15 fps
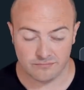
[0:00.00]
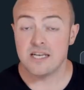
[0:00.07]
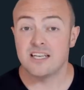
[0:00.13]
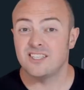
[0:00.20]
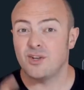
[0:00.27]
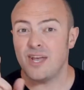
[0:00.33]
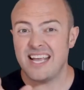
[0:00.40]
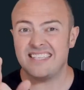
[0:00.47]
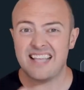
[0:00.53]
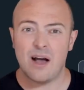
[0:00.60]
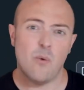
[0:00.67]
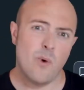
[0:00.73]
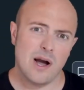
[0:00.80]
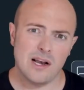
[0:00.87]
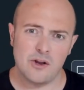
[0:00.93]
So here's that
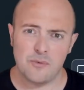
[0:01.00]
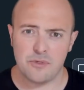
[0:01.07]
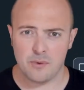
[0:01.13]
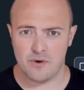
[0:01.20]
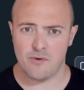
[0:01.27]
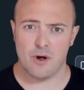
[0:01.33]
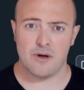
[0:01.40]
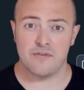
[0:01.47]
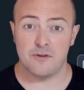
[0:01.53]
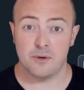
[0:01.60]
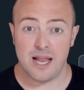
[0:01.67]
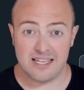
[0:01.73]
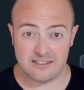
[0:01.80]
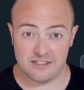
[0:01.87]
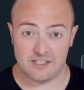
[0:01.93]
while loop that we wrote a few
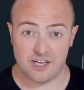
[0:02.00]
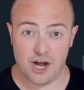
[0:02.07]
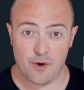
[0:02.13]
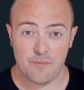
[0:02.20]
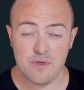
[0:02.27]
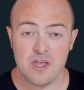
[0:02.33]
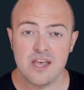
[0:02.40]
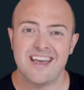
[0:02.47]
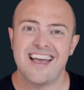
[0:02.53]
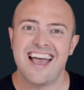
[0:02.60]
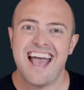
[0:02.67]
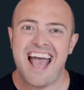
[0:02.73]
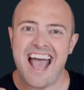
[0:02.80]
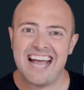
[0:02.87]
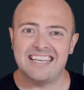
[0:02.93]
lessons ago.
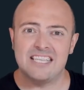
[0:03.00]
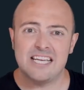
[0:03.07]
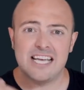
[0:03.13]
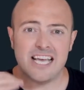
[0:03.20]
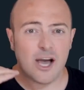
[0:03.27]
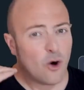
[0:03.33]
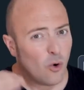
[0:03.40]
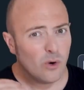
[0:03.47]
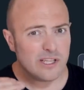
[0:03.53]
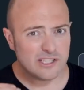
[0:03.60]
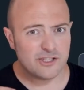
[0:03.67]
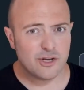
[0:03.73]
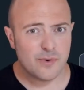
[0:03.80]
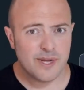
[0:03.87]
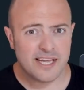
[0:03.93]
And all it's
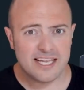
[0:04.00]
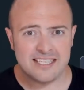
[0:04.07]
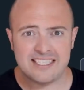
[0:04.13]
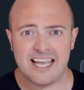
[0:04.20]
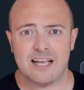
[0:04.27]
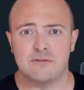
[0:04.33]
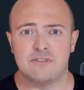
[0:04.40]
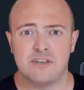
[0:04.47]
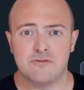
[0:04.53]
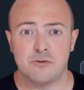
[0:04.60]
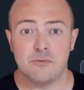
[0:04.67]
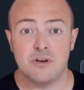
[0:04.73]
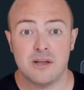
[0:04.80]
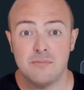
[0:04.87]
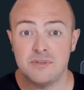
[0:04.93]
doing is counting from the
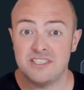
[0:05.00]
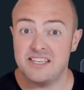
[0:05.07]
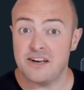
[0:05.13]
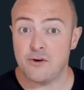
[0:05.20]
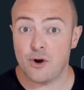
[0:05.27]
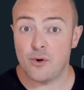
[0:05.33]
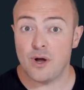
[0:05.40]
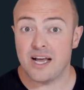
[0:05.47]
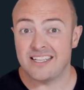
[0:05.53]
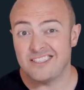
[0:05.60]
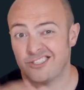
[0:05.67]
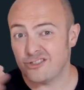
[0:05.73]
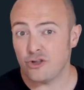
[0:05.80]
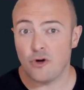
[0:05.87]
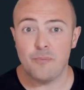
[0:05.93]
number 0 and
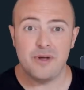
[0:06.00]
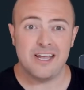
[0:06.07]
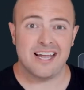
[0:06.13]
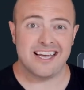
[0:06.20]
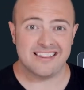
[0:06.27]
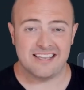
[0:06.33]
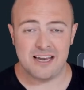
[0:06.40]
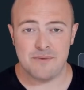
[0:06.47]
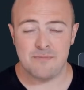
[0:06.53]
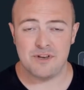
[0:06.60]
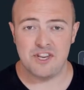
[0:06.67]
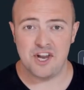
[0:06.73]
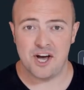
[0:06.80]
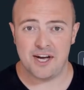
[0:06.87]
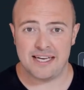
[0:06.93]
stopping at the number
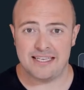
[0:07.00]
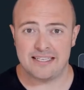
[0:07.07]
9,